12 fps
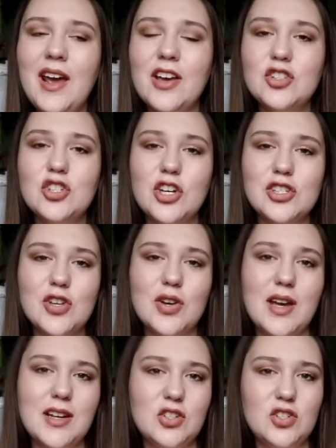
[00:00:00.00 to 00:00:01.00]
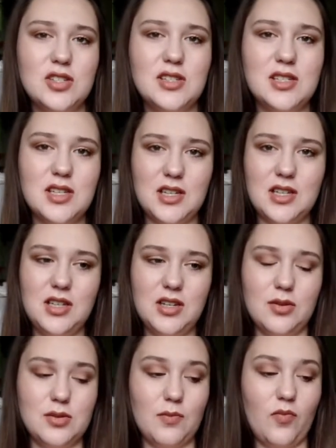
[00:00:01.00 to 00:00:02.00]
and she also kind of just did, you
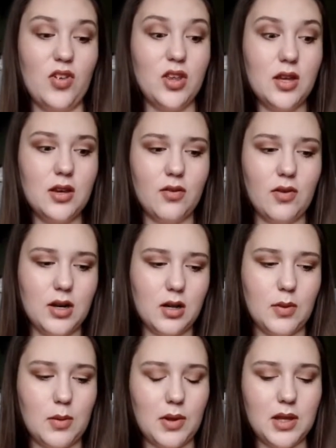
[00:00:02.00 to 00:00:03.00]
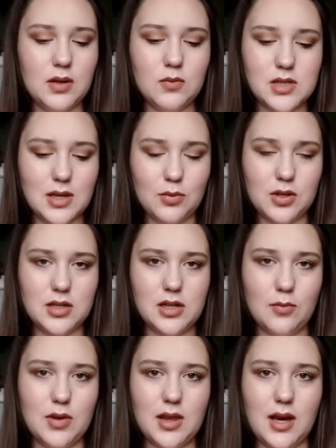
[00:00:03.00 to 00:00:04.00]
know, some feeling around on my belly and was able to
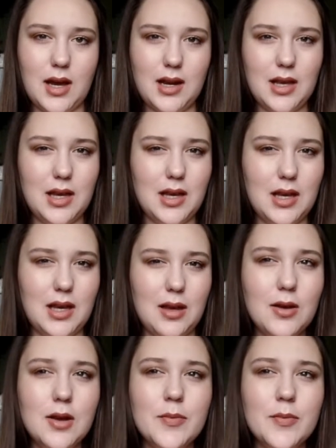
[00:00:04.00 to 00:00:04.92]
tell me that he